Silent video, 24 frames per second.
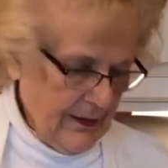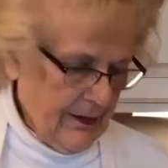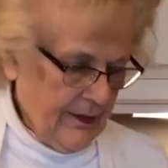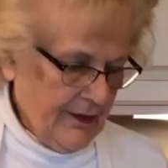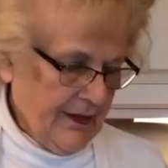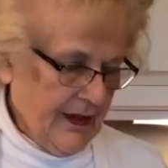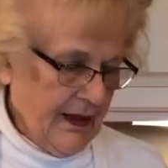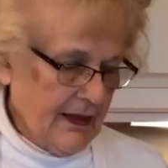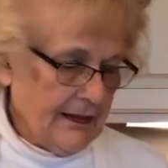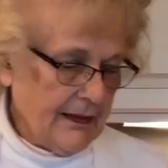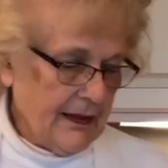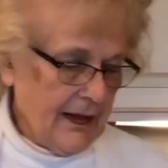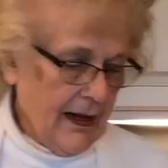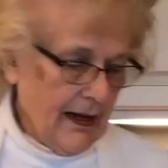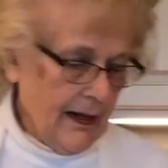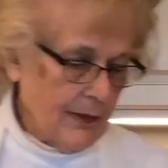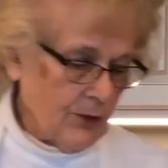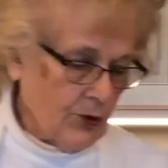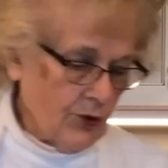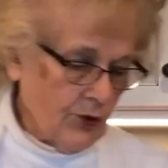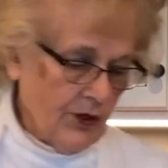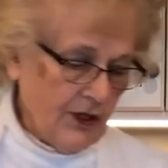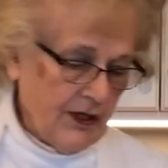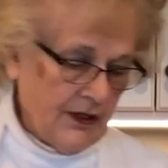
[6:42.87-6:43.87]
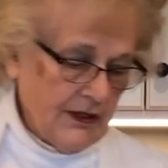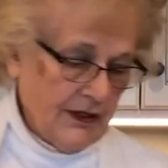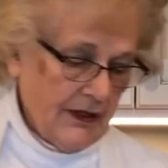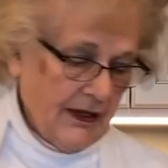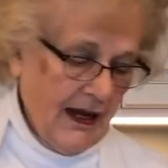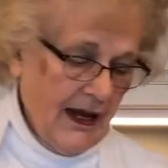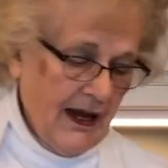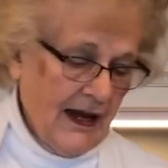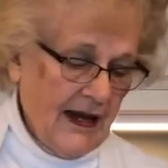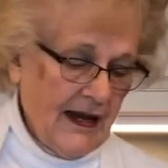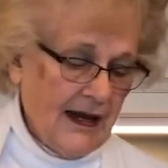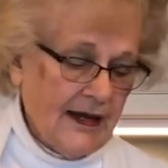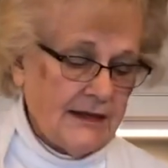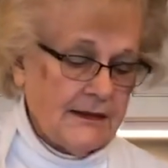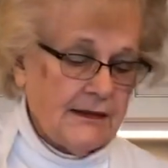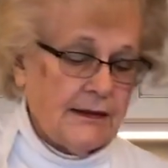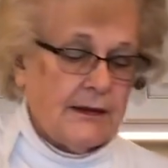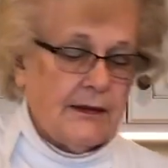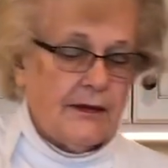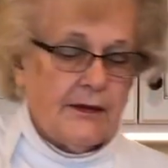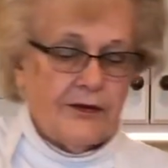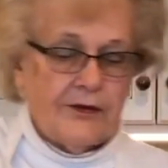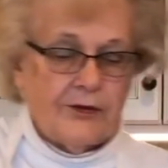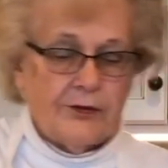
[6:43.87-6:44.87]
Then I'm going to add
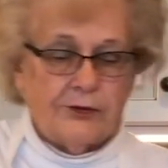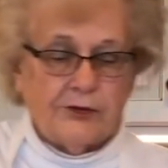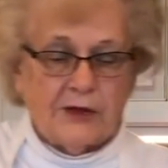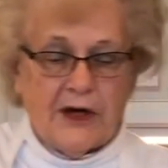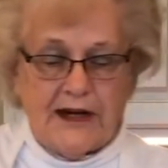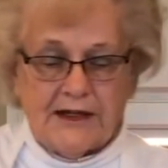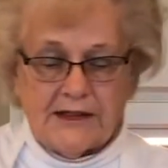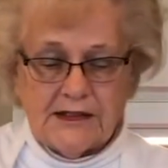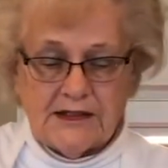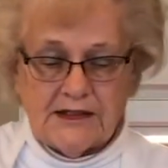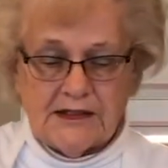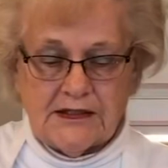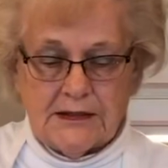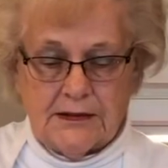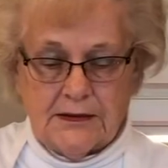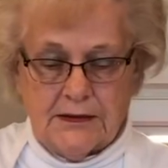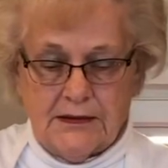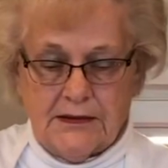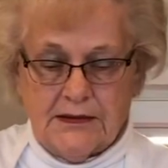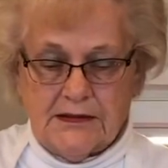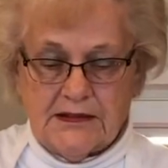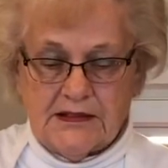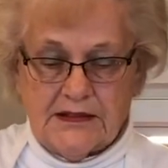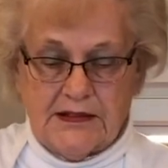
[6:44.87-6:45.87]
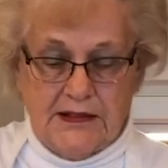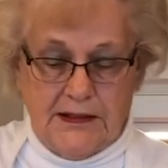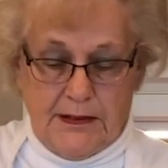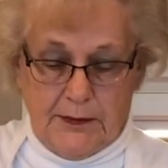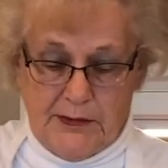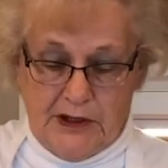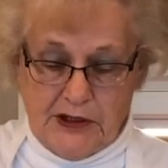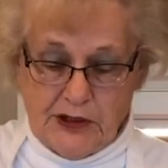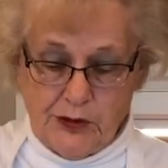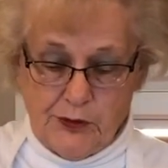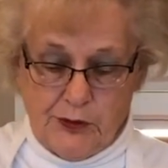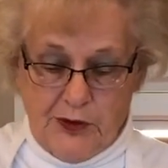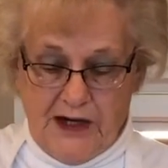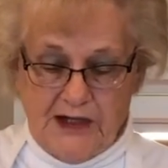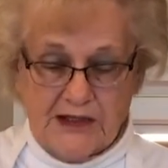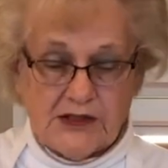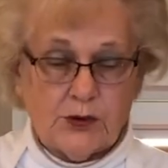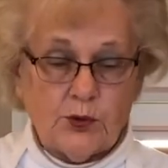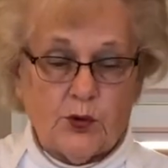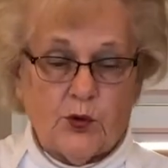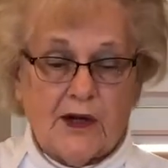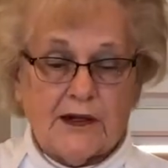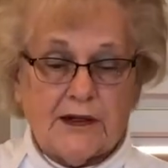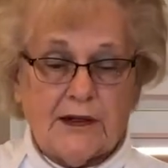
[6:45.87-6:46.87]
the rice. See how much rice
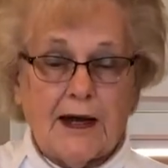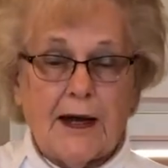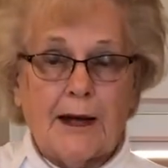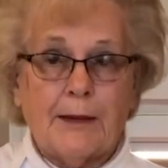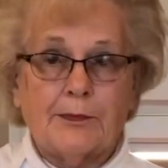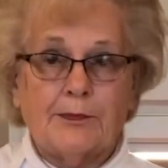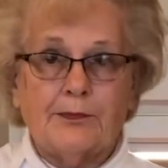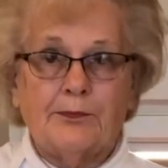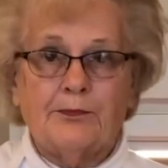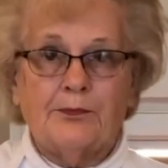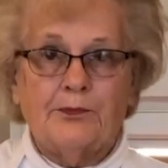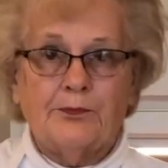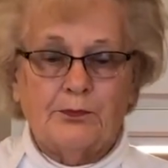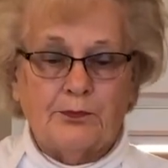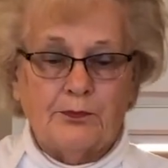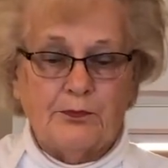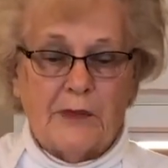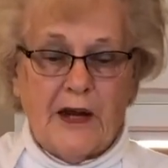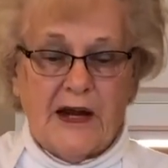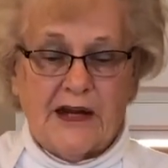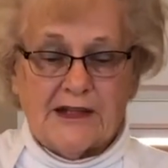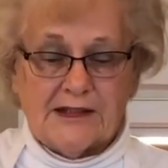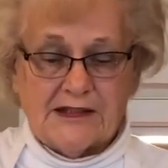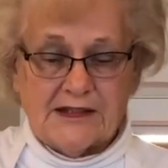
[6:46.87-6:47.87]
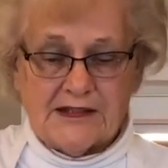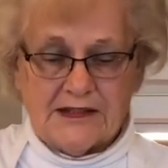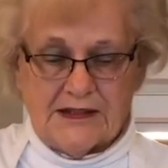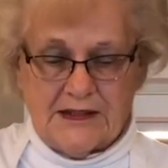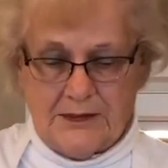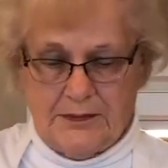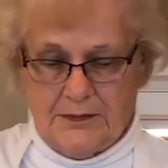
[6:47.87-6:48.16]
1 cup makes?